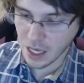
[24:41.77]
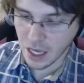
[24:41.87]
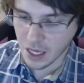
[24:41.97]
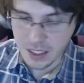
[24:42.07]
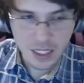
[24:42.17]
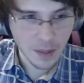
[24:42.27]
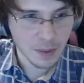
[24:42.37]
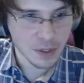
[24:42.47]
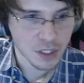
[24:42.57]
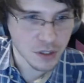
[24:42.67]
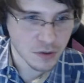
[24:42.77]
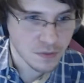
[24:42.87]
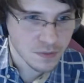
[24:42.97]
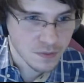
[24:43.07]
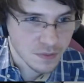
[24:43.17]
Step number two,
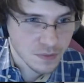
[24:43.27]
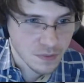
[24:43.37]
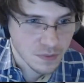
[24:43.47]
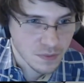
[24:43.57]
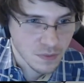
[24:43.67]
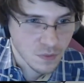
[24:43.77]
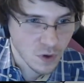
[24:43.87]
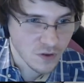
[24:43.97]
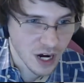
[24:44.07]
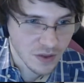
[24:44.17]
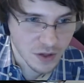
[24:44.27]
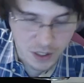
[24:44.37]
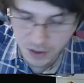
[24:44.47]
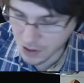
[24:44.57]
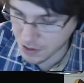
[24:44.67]
we find the
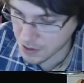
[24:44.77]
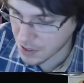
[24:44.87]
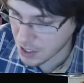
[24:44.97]
zeros.